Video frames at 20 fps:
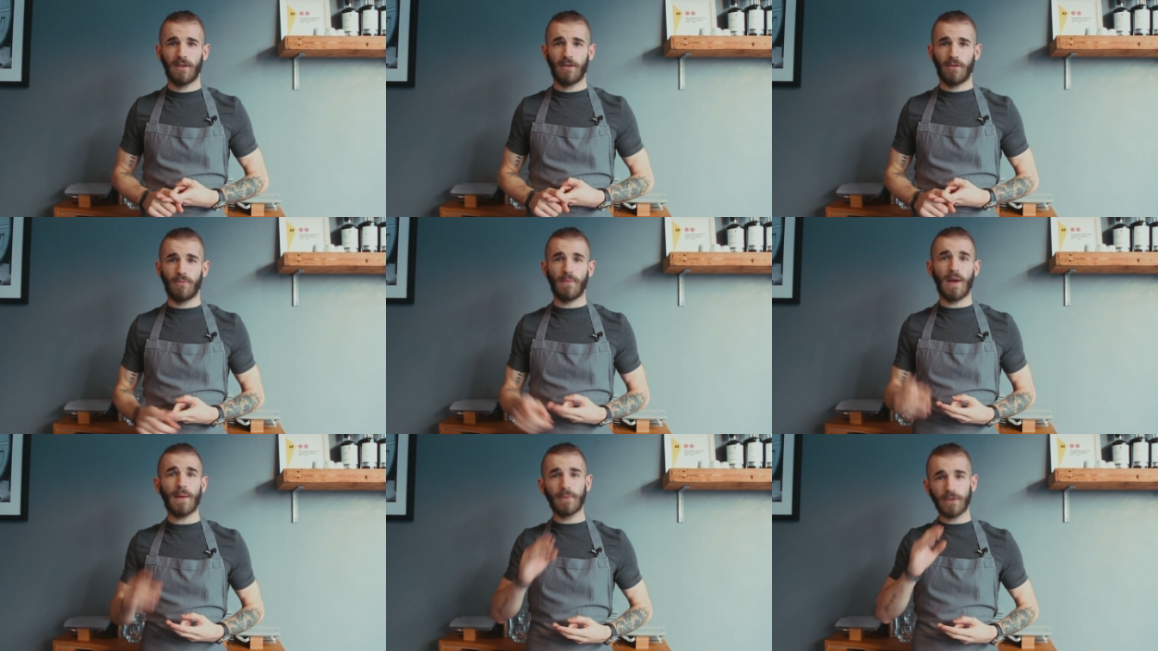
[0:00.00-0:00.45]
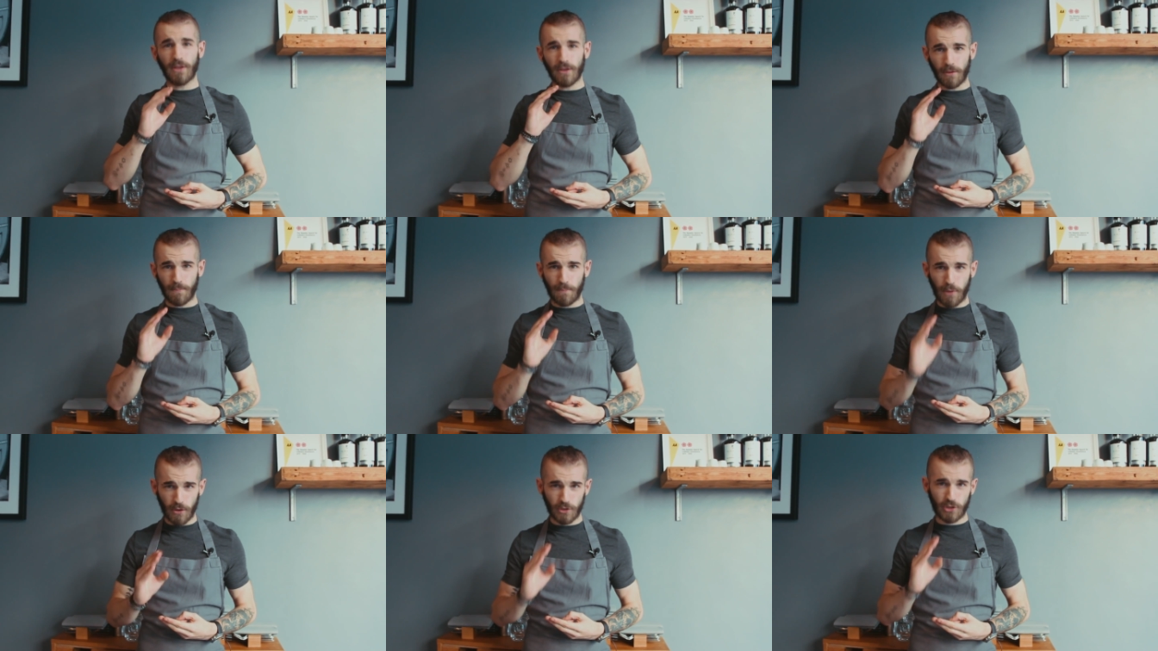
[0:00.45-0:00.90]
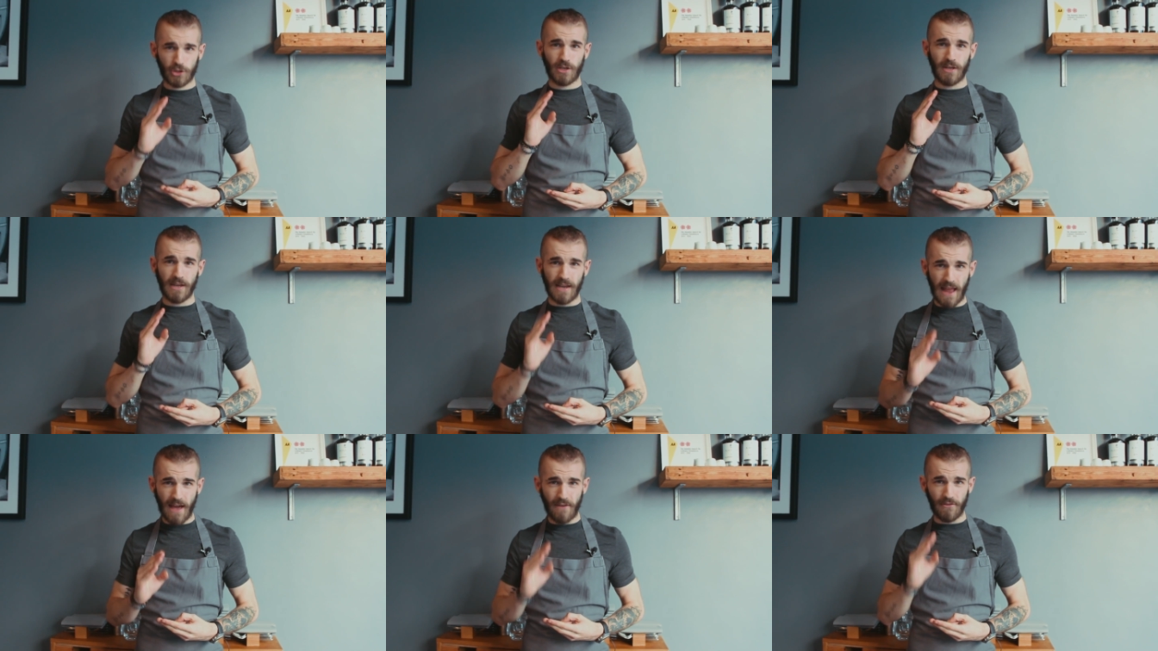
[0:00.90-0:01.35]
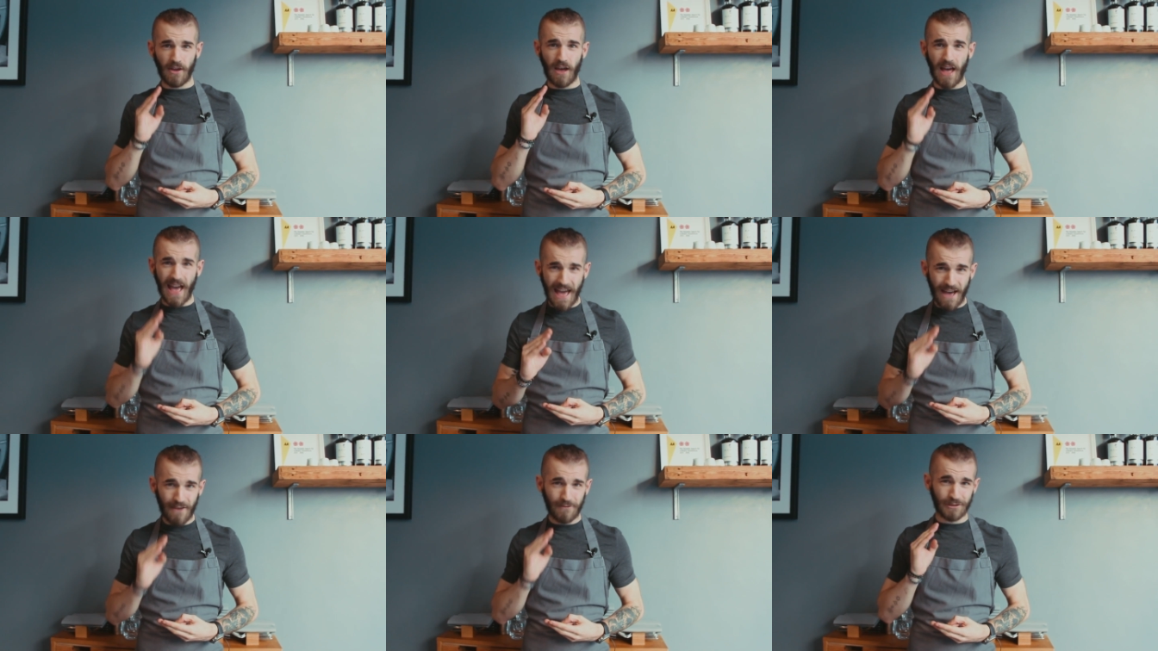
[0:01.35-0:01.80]
Remember that the push never,
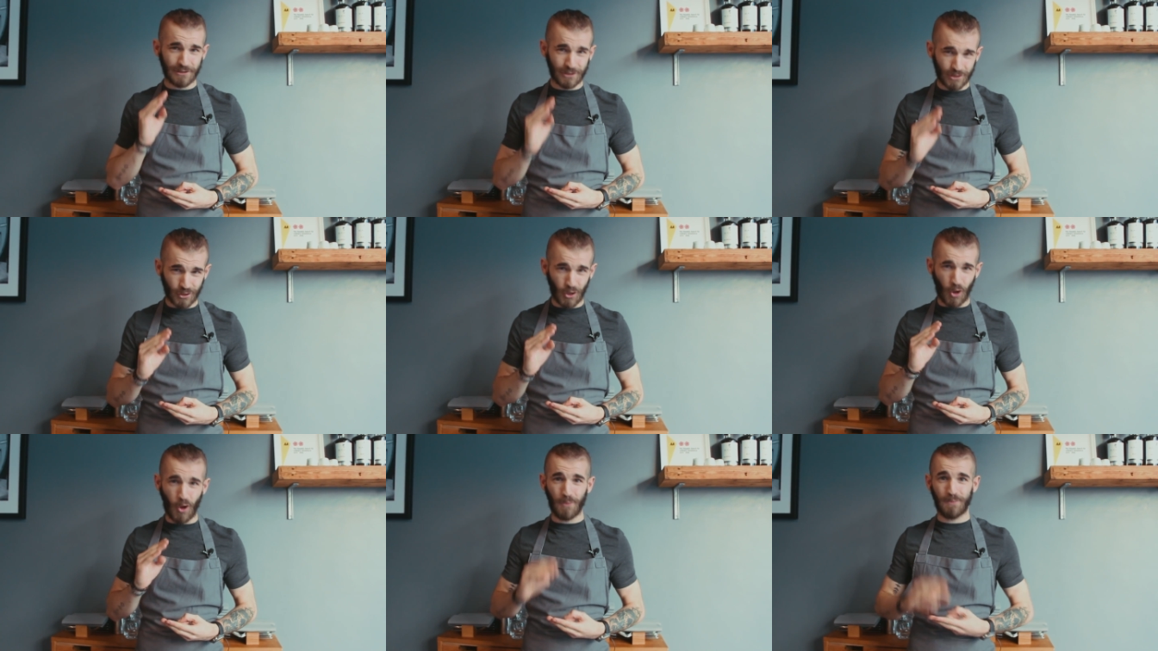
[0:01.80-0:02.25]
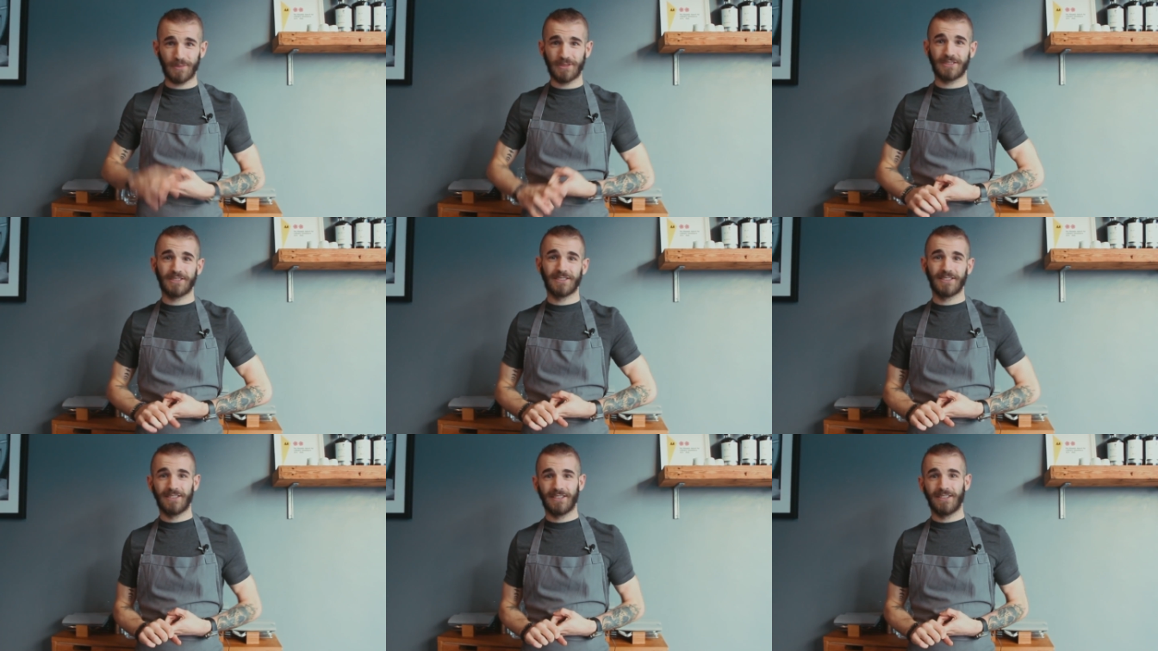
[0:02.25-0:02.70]
ever stops.